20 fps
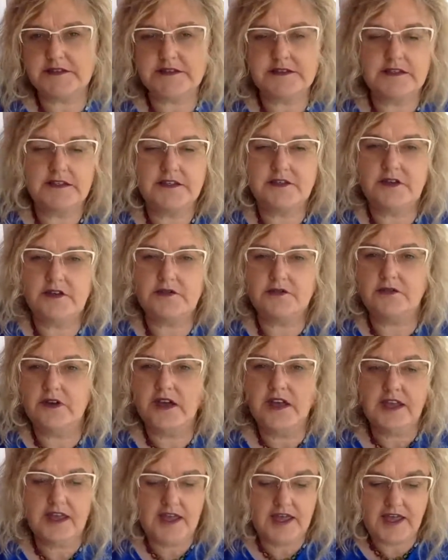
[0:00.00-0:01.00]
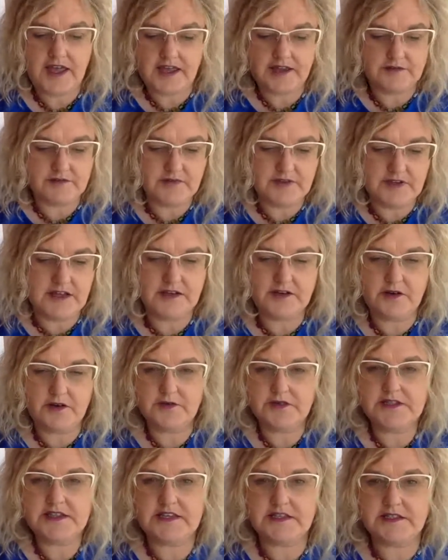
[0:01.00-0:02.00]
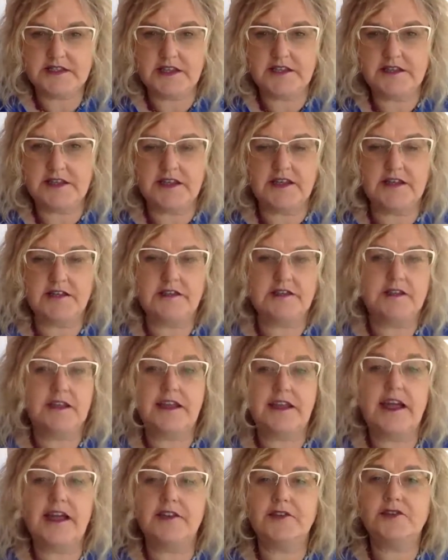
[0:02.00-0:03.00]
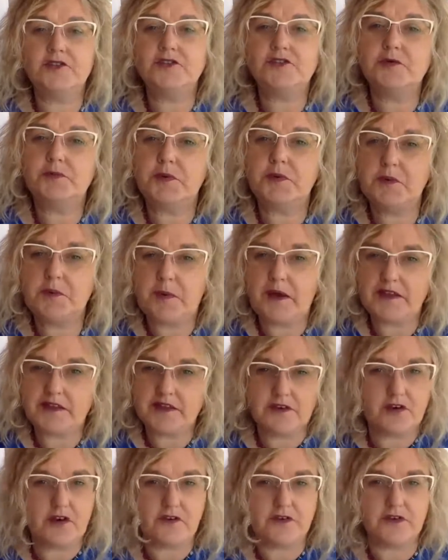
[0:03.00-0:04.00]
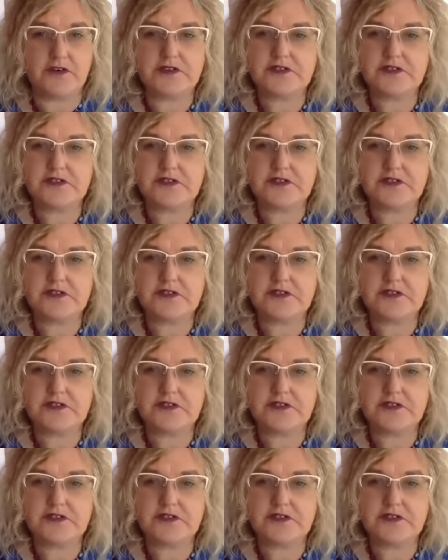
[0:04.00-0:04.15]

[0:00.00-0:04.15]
it always says that you can't judge a book by the cover.